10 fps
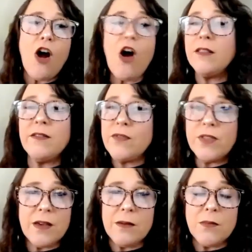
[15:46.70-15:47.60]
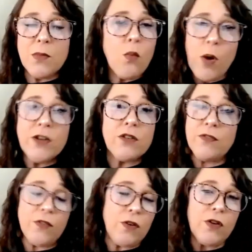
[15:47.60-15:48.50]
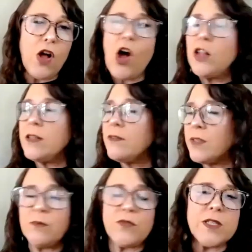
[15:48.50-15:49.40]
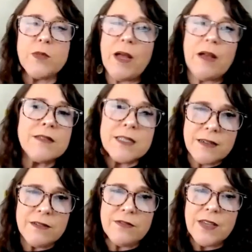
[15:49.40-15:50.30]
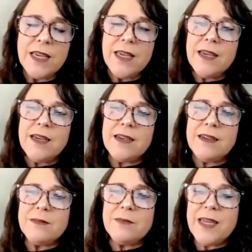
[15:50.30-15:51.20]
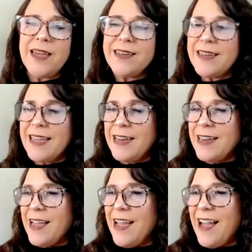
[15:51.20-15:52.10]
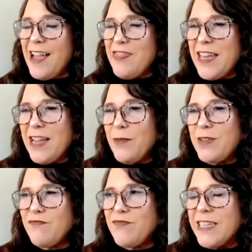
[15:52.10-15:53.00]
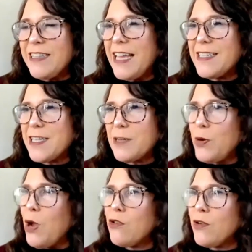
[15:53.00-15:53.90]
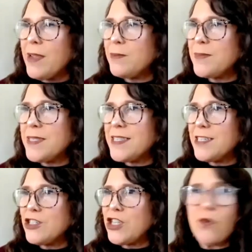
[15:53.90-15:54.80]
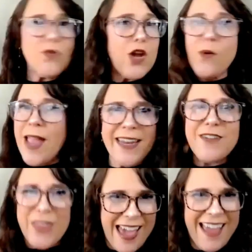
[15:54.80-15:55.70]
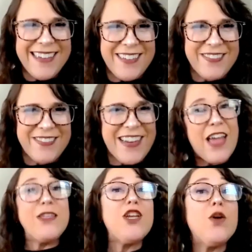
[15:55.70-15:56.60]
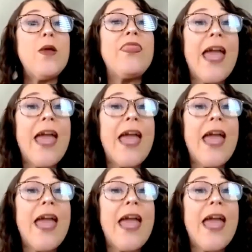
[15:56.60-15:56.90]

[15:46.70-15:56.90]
all of them wonderful, all of them responsive. Then I would realize that programs don't know any of that, right? They only know